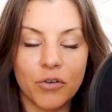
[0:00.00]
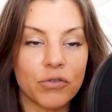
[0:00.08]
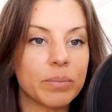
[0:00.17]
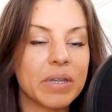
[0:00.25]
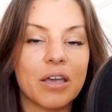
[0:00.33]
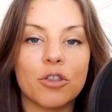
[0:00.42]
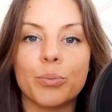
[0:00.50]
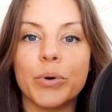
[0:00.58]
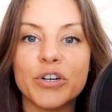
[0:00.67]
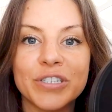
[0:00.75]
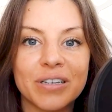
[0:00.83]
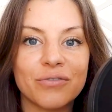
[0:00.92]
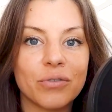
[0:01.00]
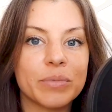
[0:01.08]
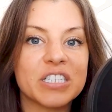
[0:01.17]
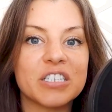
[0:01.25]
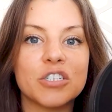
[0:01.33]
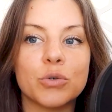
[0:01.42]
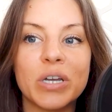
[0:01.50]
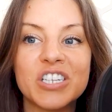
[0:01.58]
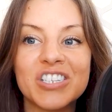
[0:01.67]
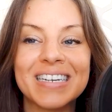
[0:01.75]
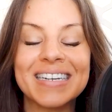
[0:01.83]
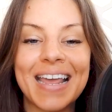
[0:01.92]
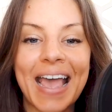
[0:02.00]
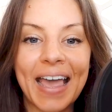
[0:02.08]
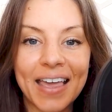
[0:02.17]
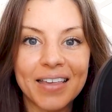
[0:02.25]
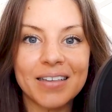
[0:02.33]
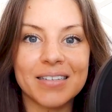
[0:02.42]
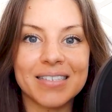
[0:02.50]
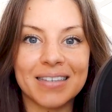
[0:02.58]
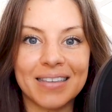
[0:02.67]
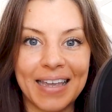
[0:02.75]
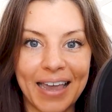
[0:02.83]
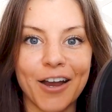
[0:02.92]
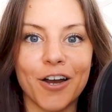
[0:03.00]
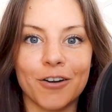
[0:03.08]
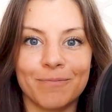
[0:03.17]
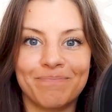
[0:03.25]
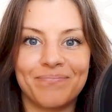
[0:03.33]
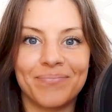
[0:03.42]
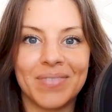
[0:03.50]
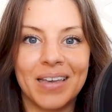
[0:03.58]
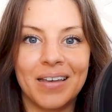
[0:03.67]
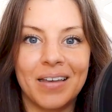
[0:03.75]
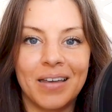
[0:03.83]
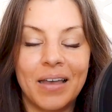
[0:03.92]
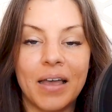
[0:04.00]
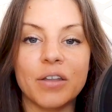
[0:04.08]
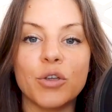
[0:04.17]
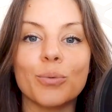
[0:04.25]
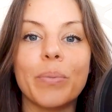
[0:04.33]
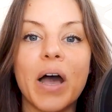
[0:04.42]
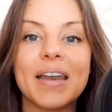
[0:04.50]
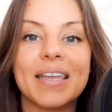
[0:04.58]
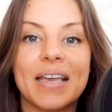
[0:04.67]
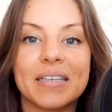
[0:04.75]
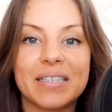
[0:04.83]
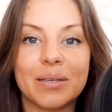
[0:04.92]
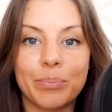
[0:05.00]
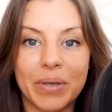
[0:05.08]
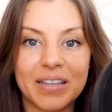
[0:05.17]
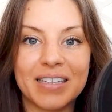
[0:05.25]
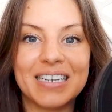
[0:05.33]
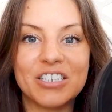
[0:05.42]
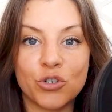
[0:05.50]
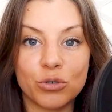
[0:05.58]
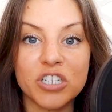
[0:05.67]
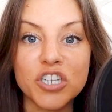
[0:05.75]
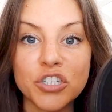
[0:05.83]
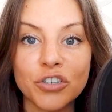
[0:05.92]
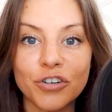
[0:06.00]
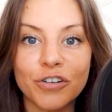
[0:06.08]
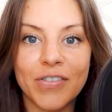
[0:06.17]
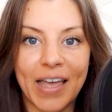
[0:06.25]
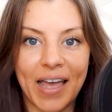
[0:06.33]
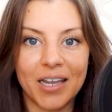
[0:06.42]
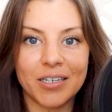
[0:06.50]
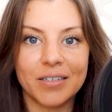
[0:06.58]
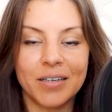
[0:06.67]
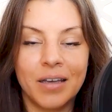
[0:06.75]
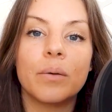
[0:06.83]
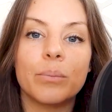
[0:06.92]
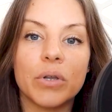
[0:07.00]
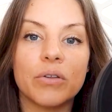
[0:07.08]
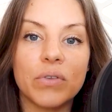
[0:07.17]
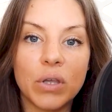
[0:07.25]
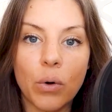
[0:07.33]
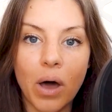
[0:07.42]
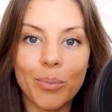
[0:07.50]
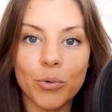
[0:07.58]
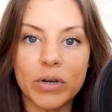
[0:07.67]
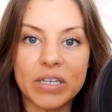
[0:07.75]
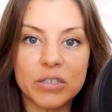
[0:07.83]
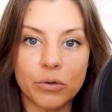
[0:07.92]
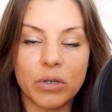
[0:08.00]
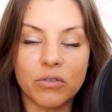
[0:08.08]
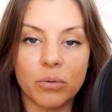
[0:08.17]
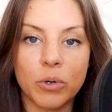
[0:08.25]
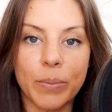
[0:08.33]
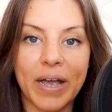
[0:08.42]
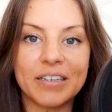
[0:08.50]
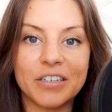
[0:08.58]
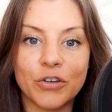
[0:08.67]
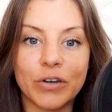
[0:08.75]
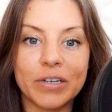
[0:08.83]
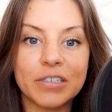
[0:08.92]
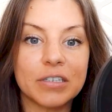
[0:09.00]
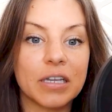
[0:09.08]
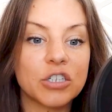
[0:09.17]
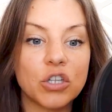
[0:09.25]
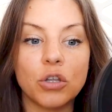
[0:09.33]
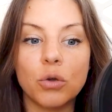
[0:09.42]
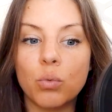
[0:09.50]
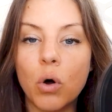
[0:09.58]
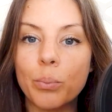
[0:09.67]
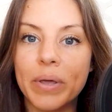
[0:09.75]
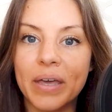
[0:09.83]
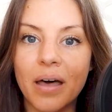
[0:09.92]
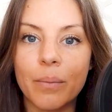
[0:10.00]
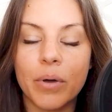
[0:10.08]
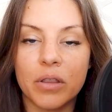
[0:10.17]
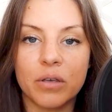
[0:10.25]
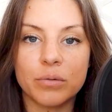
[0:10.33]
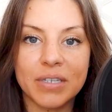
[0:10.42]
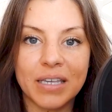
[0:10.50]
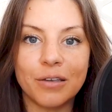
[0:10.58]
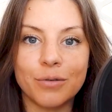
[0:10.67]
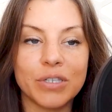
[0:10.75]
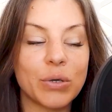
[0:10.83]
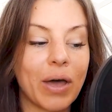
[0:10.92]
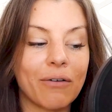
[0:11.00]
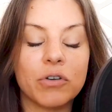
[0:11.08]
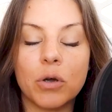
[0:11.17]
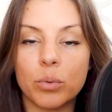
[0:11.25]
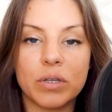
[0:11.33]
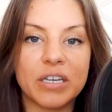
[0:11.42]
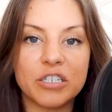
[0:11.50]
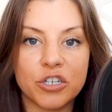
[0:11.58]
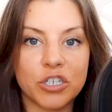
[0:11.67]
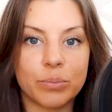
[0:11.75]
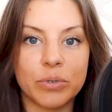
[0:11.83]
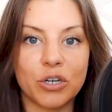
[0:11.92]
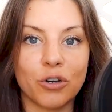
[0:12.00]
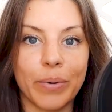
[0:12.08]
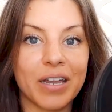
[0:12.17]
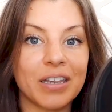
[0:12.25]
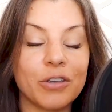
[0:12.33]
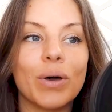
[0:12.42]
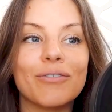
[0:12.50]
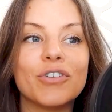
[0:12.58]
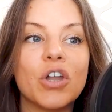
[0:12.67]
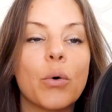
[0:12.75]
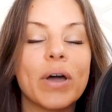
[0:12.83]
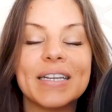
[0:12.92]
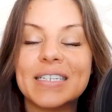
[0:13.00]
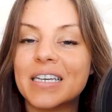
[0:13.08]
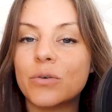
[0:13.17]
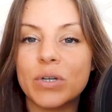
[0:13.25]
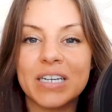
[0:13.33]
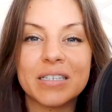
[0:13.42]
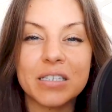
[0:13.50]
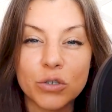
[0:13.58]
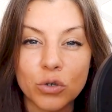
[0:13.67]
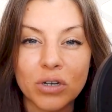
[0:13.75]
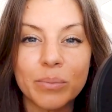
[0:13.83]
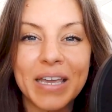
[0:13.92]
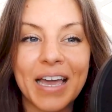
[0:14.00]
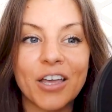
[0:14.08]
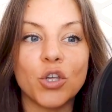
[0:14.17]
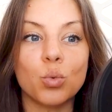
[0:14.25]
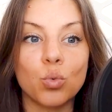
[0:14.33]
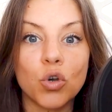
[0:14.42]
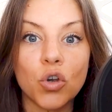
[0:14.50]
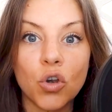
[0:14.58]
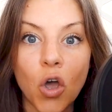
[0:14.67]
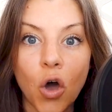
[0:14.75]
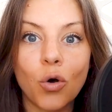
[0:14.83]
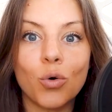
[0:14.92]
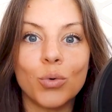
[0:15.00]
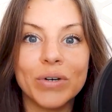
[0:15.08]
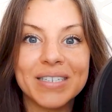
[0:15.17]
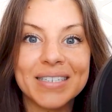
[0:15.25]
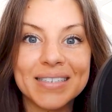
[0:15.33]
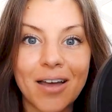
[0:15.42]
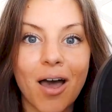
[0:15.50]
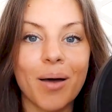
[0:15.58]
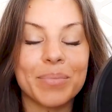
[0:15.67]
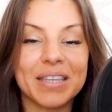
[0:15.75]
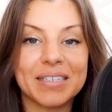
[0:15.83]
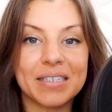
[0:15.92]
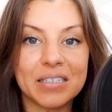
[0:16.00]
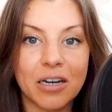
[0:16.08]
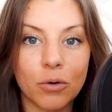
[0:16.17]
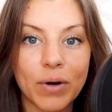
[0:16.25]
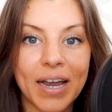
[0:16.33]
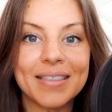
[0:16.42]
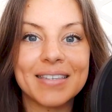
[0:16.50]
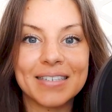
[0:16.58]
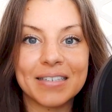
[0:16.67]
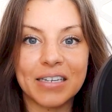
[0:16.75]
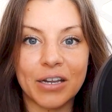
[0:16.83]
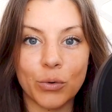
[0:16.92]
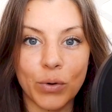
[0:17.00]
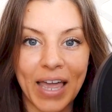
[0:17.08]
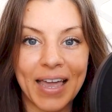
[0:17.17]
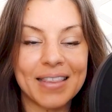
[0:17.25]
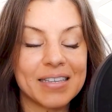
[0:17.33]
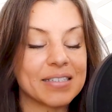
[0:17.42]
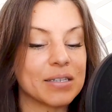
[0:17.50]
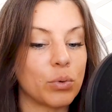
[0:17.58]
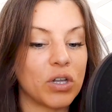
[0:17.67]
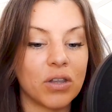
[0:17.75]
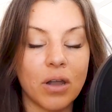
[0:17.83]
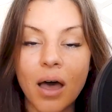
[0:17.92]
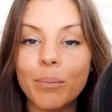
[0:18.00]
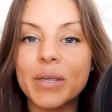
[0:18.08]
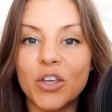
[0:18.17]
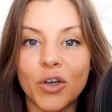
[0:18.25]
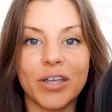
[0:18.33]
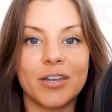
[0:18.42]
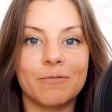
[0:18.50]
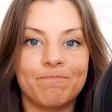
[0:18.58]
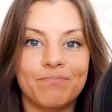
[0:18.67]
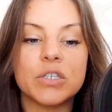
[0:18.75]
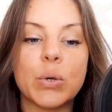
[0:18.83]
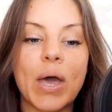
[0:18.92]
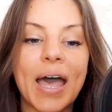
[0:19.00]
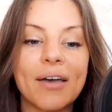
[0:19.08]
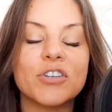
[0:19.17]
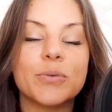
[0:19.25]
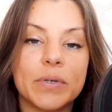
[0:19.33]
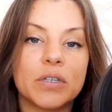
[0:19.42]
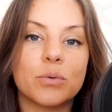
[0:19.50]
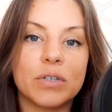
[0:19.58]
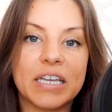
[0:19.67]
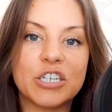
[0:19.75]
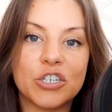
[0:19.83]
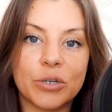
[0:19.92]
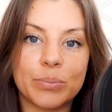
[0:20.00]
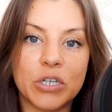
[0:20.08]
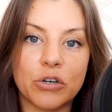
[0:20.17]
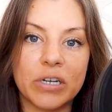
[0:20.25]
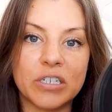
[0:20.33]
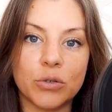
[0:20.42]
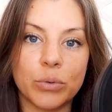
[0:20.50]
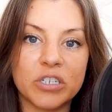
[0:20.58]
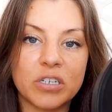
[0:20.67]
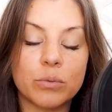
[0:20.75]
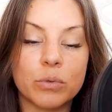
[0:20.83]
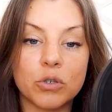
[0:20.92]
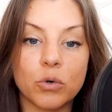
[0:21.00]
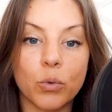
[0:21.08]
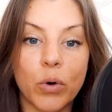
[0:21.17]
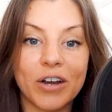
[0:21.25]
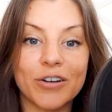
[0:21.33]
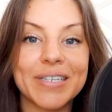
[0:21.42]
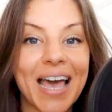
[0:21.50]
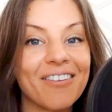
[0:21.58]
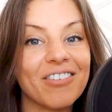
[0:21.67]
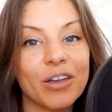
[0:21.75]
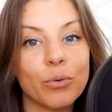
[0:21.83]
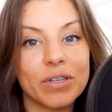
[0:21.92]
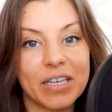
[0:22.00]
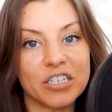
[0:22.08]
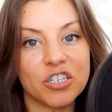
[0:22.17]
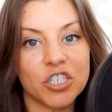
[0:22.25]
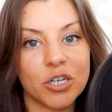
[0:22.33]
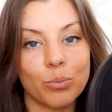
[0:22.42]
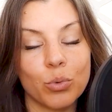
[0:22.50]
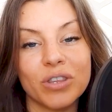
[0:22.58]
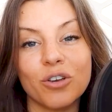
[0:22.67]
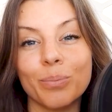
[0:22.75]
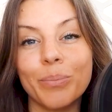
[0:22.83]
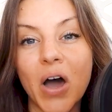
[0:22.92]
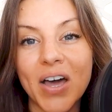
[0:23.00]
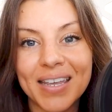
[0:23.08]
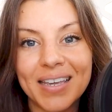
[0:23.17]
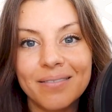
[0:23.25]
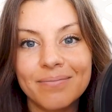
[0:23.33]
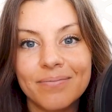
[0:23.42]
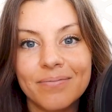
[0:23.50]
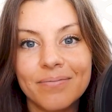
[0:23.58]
from the other person, from the situation. It hangs in the air. And your body has the ability to discern that. But if you operate solely from your mind and your intellect, you won't pick up on those cues. You have no relationship to your body. You have no idea when it's screaming at you, no, stop, this is not right, this is not okay, this will not be good. So you have to build a relationship to your intuition, which requires having a relationship with your body